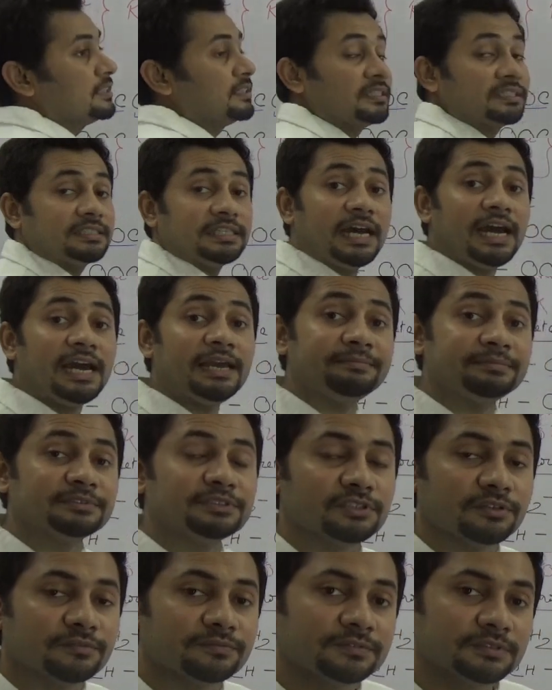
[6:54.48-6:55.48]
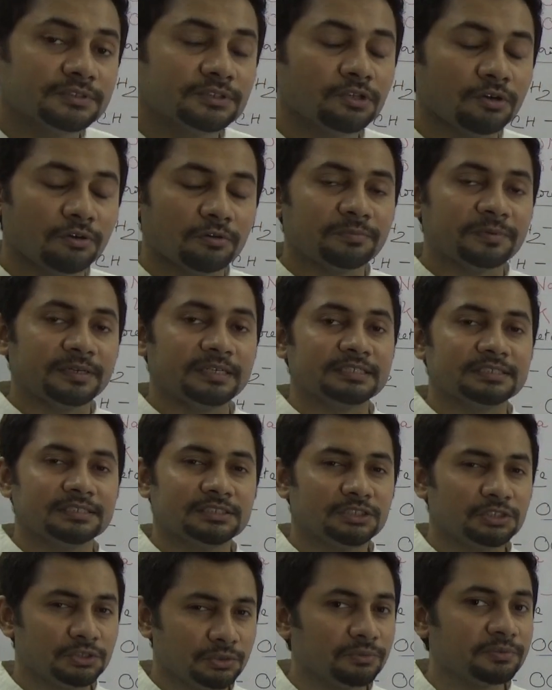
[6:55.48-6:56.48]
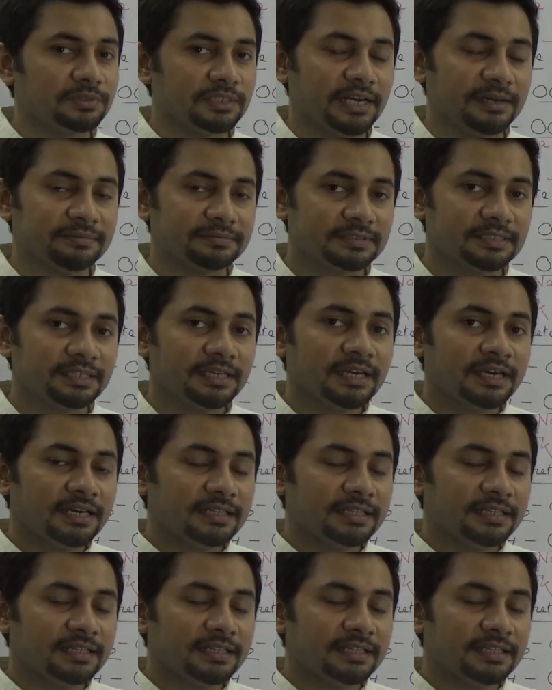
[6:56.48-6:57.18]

that the types of soap is 2 types.